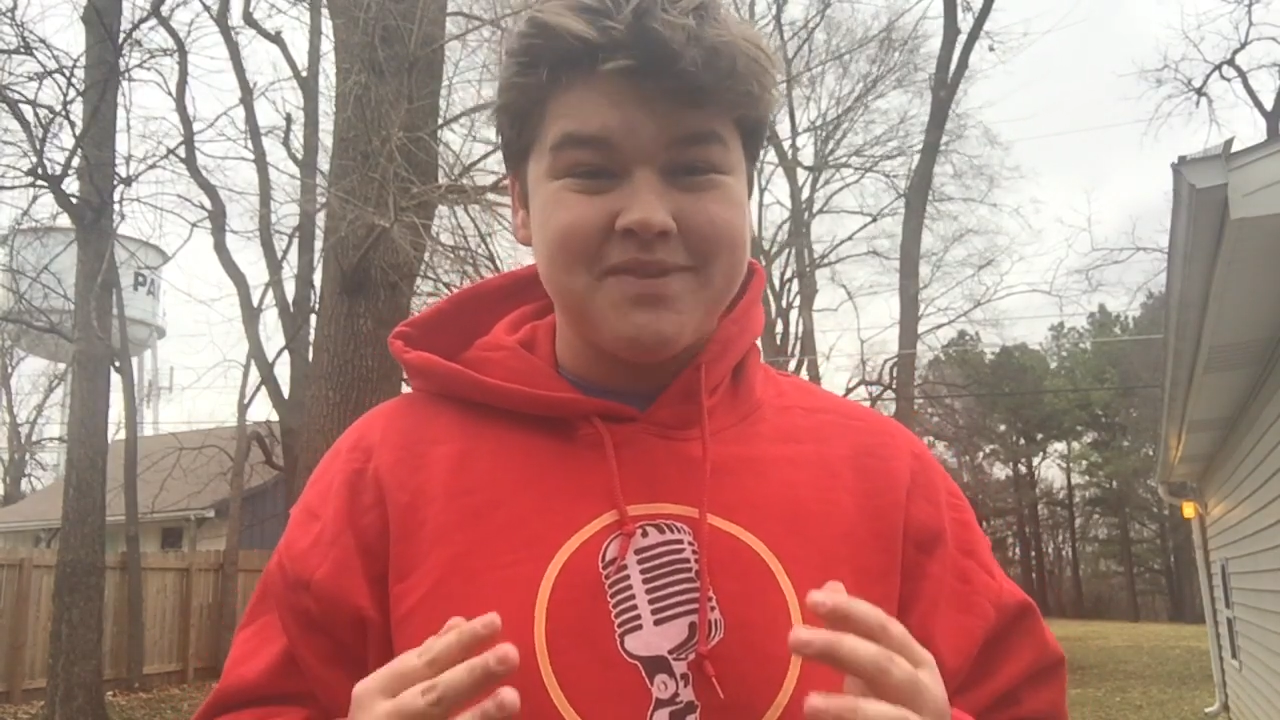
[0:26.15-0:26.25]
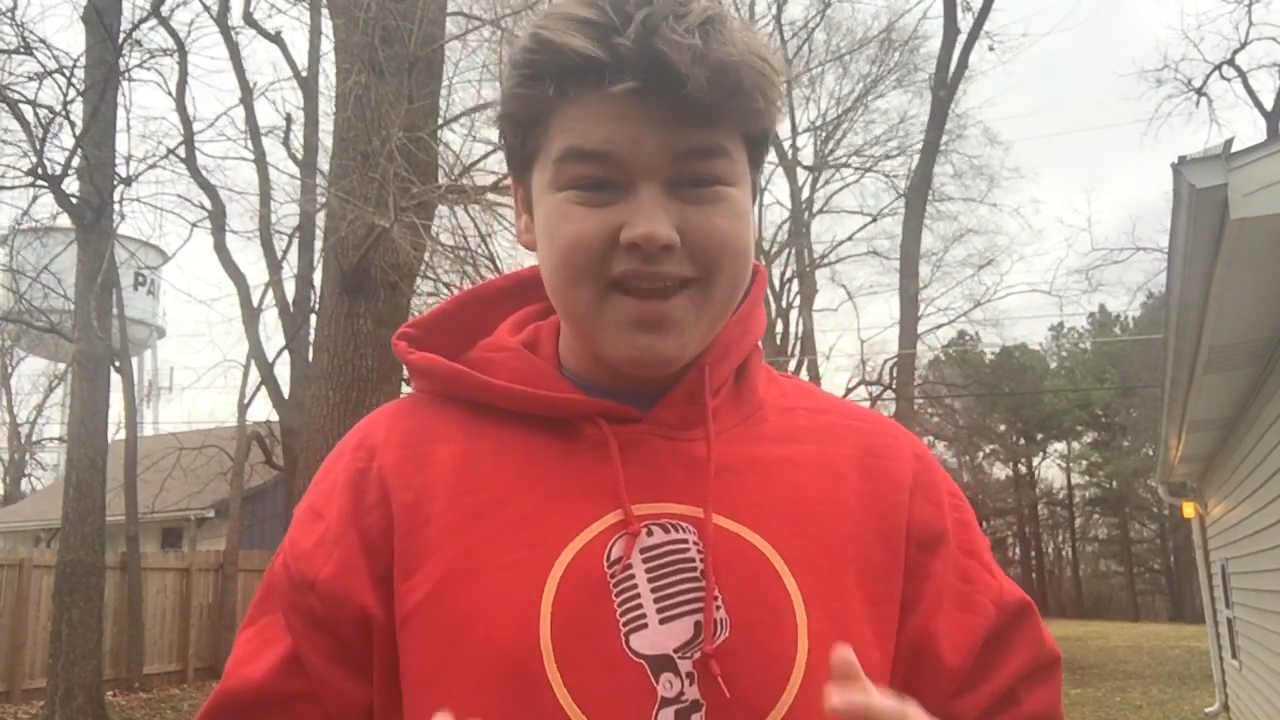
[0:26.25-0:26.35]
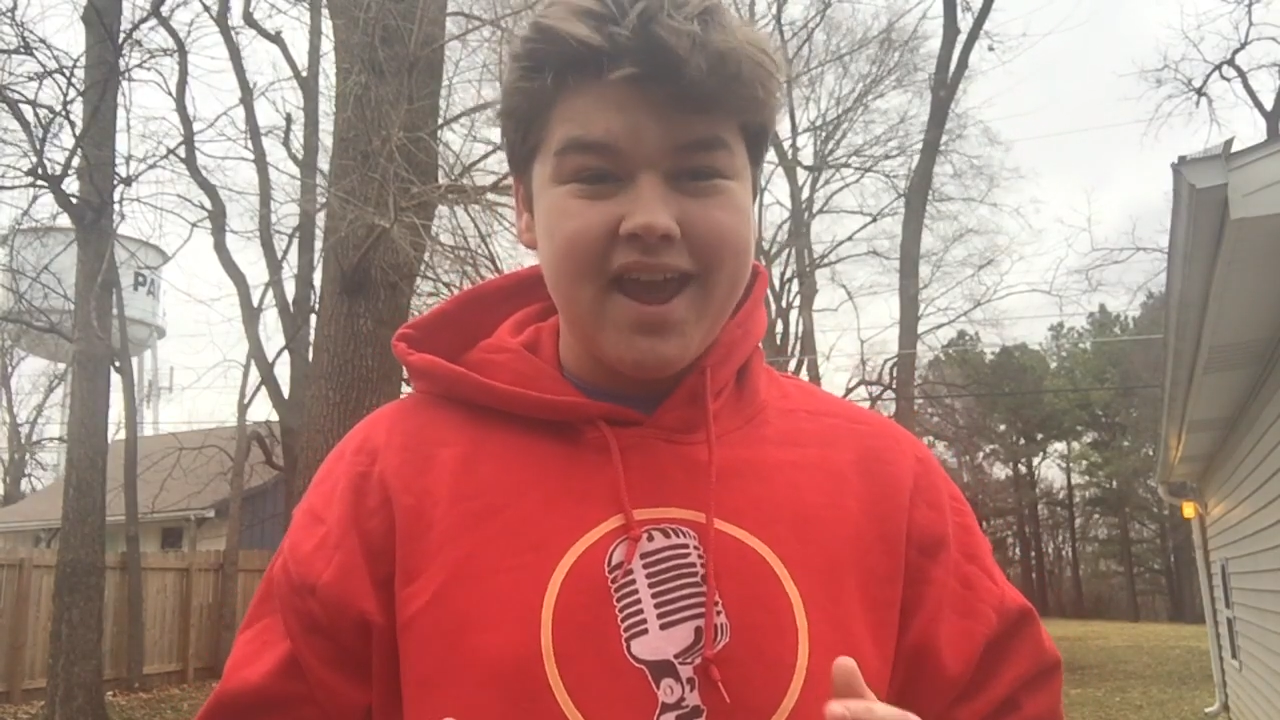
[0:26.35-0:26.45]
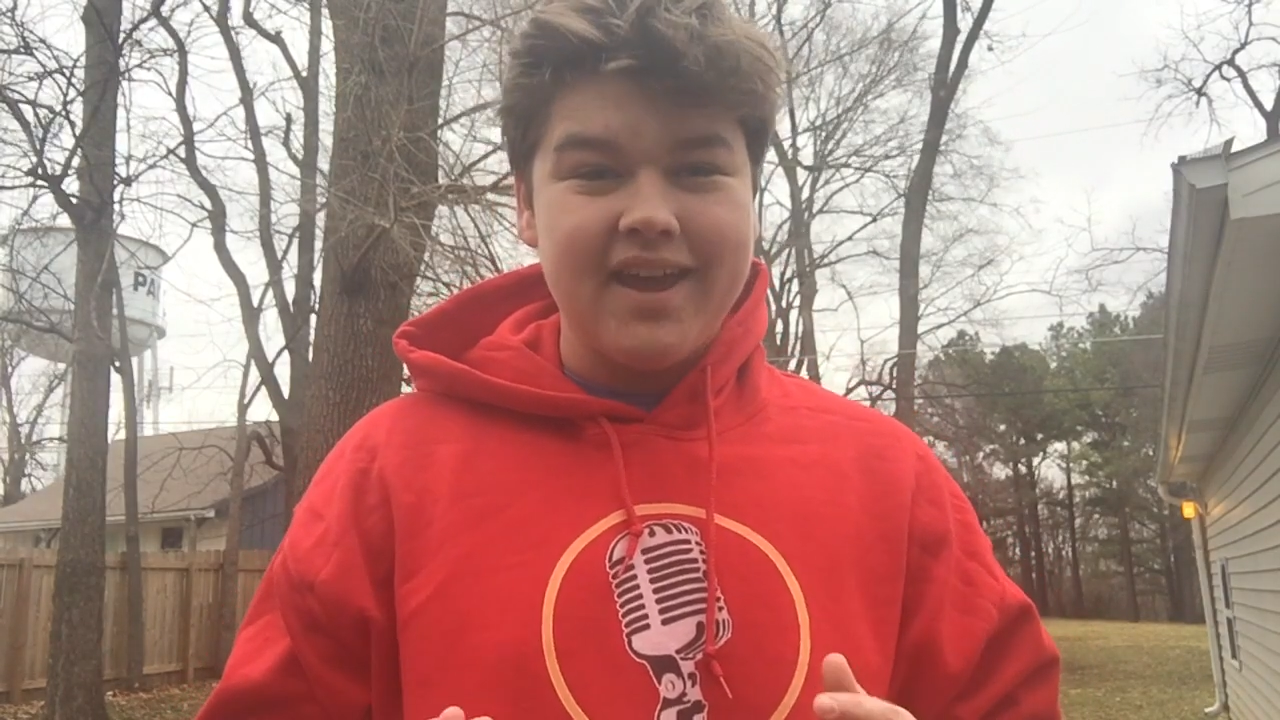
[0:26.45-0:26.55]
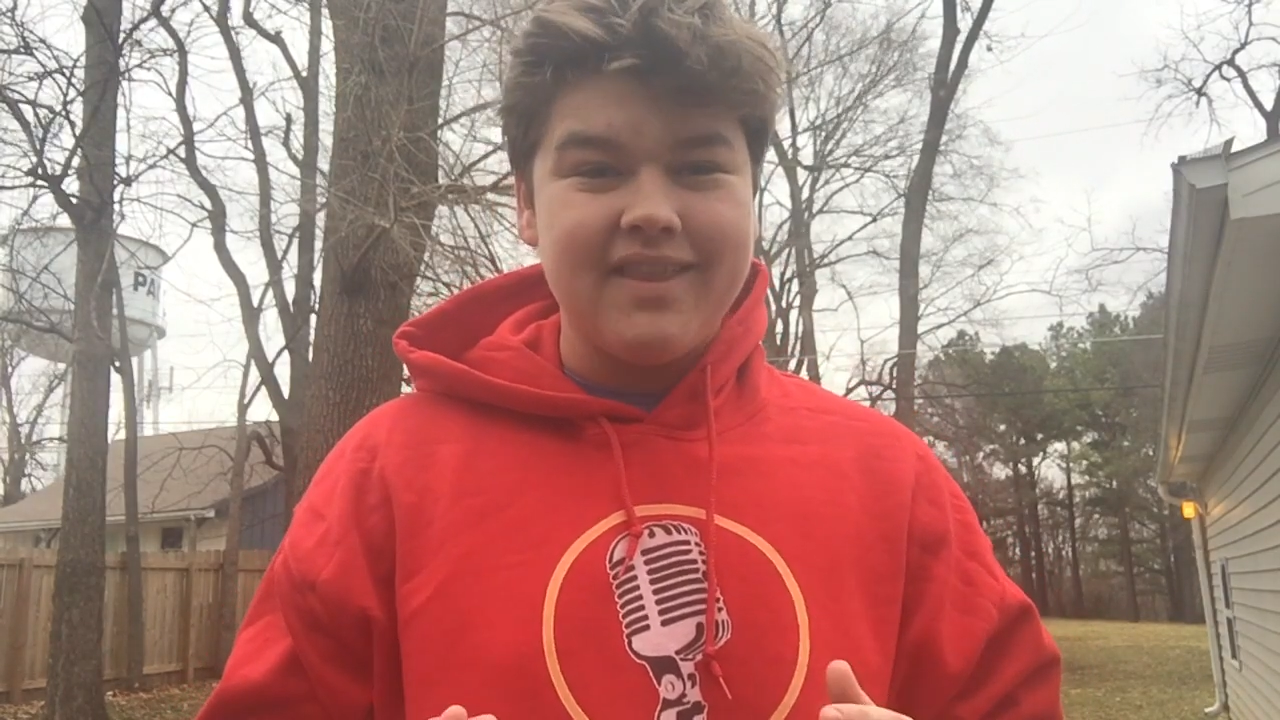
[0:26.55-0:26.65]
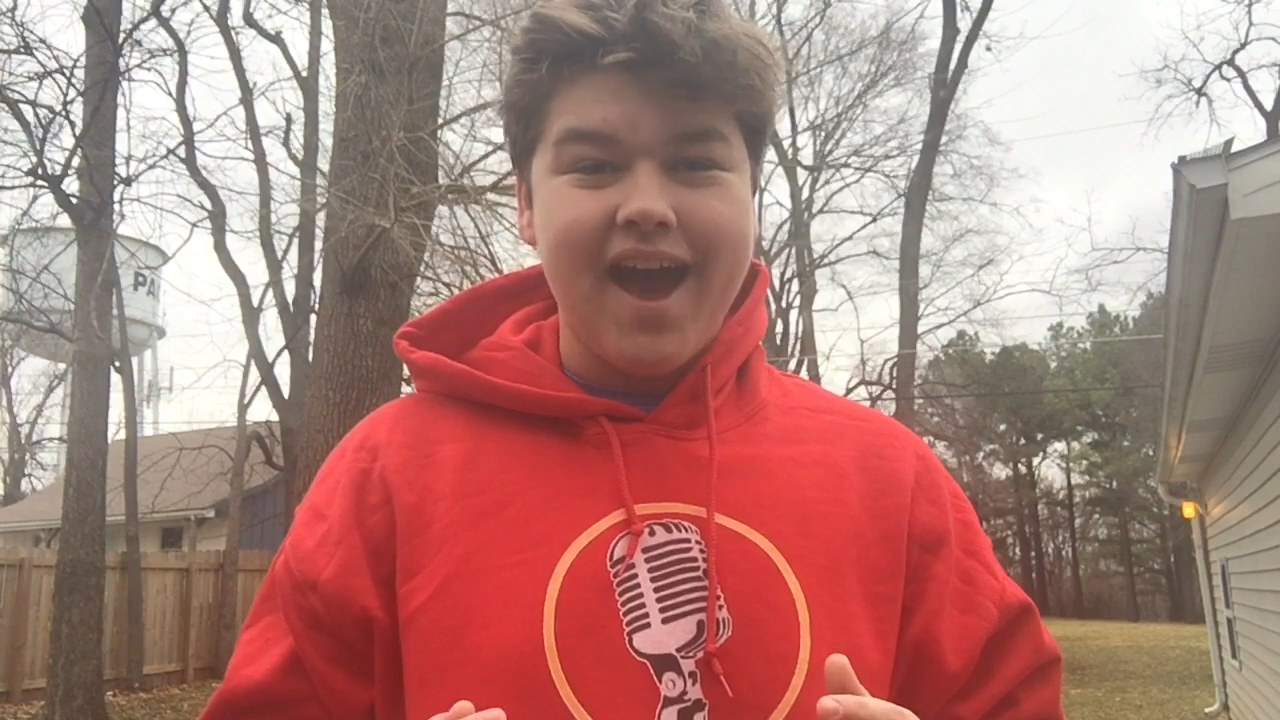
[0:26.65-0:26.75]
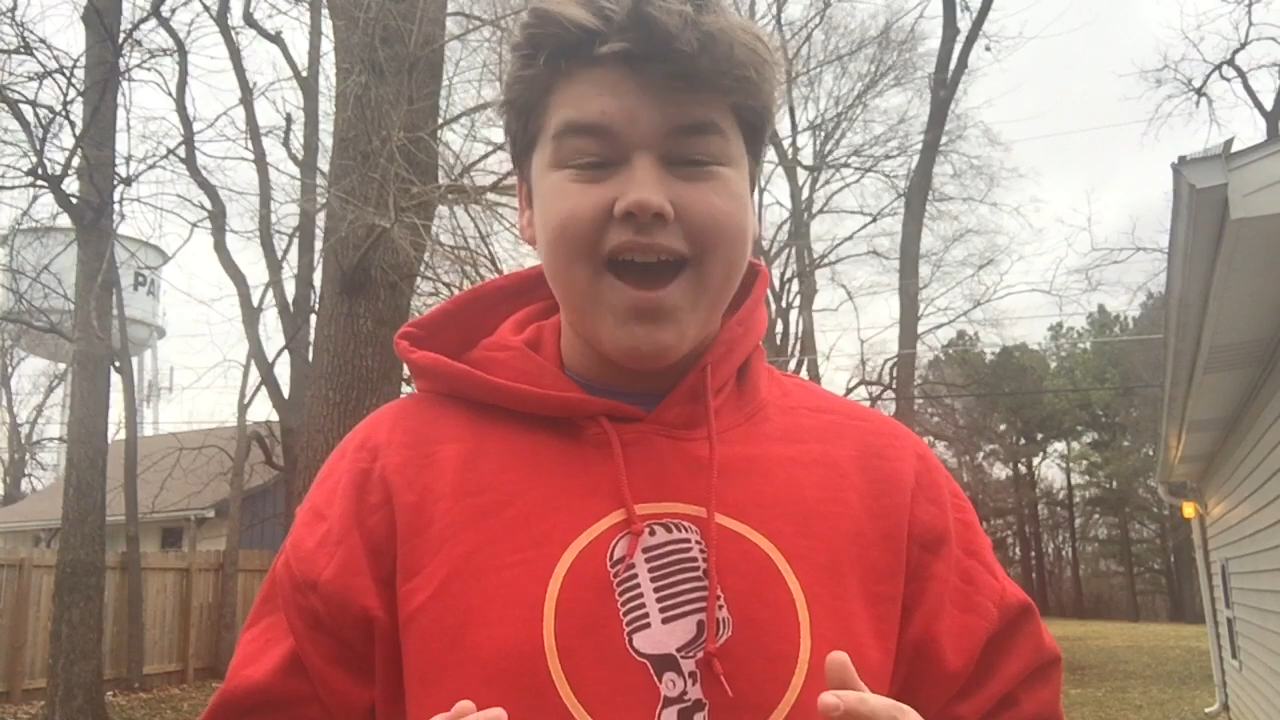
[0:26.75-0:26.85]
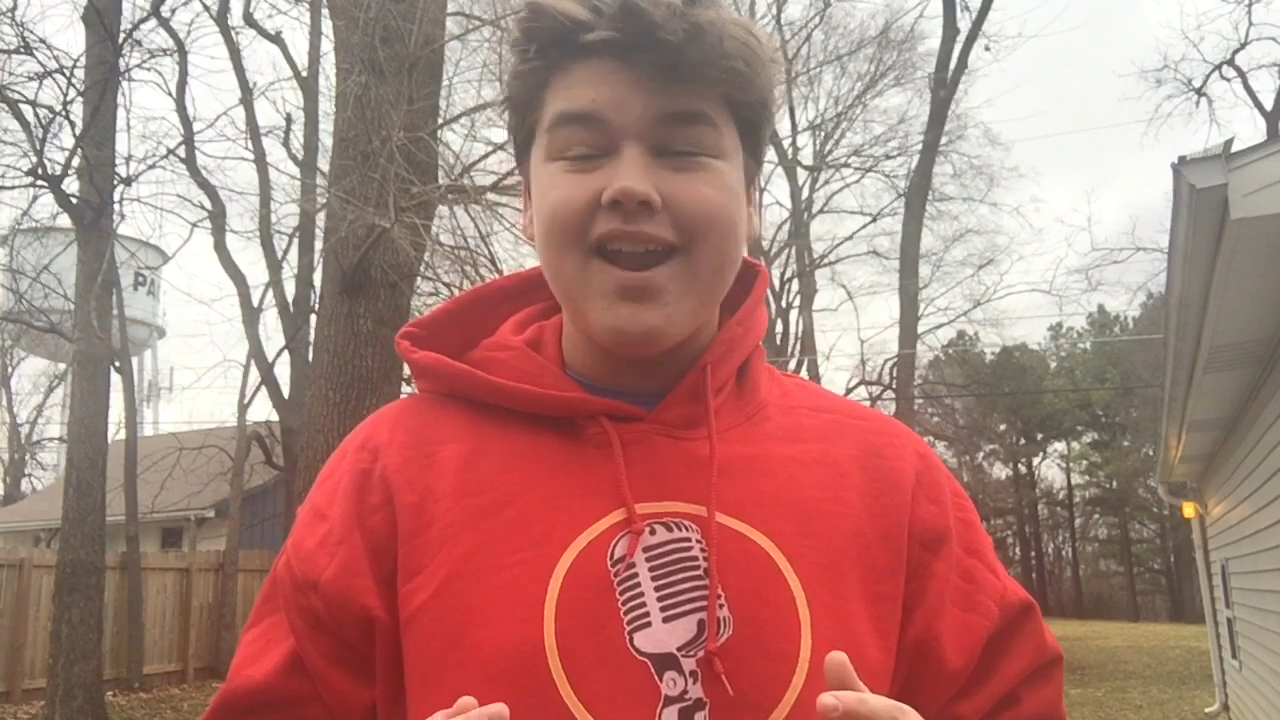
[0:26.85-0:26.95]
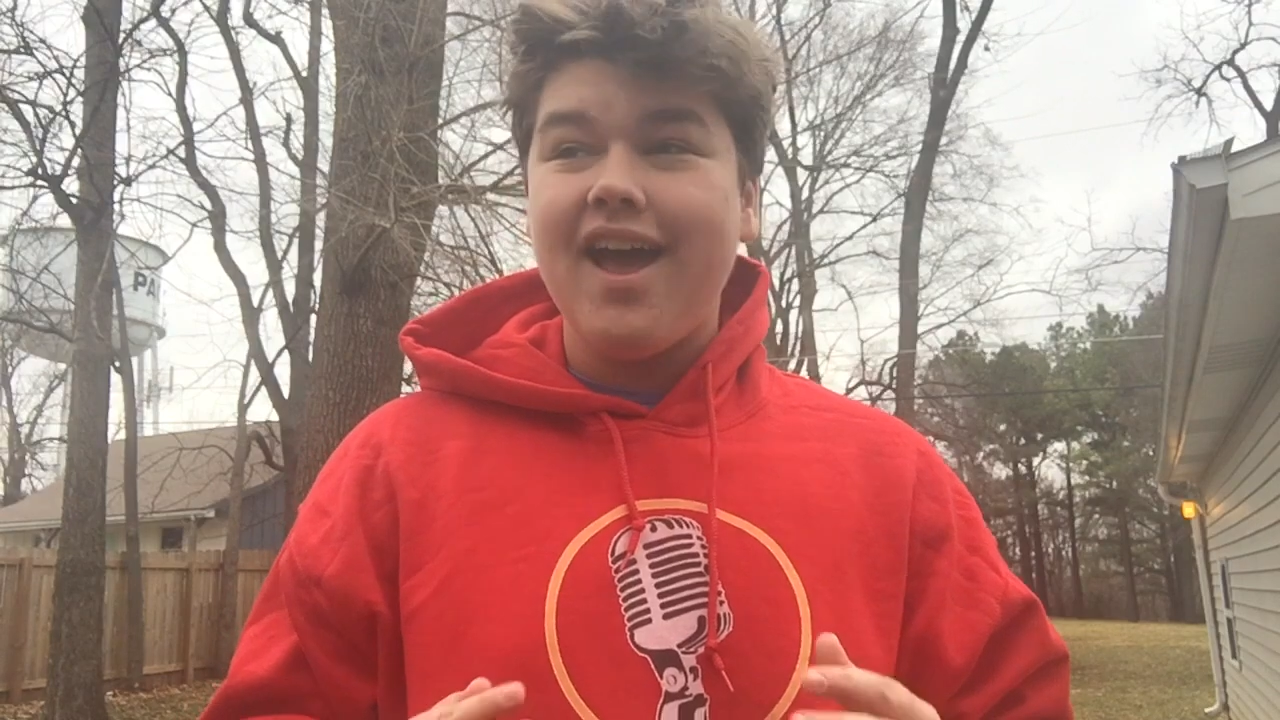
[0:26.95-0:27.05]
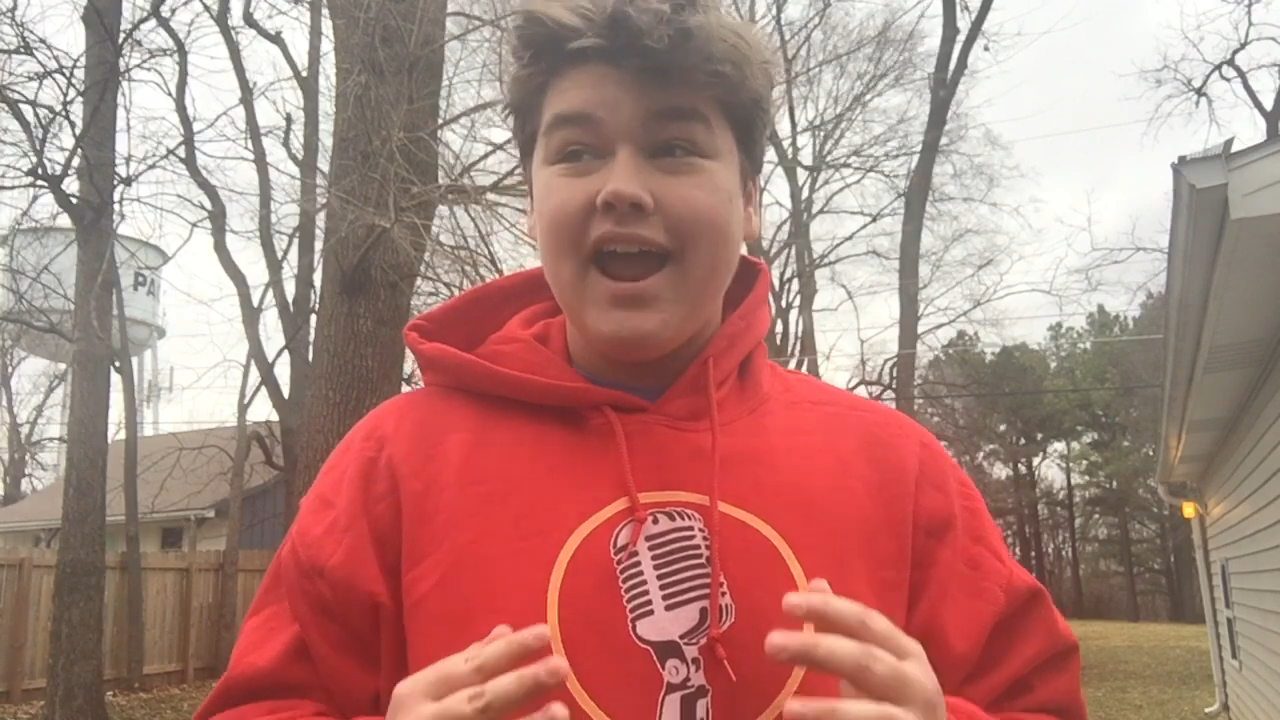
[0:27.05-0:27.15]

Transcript: saying that.